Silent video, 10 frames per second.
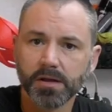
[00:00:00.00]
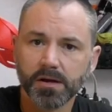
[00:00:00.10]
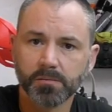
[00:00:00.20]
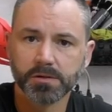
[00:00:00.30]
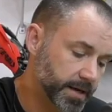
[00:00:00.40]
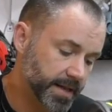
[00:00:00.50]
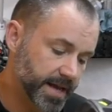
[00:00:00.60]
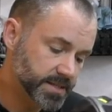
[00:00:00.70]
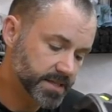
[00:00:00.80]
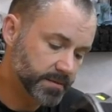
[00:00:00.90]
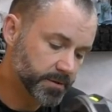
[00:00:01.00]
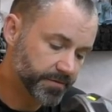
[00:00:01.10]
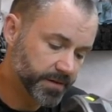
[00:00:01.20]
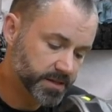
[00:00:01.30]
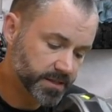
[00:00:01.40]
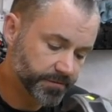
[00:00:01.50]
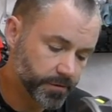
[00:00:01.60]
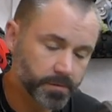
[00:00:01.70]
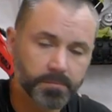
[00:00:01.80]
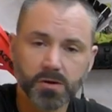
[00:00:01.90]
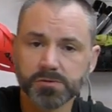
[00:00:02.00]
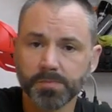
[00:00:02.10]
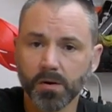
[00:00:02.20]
the helmet. And that seemed to fix it for the most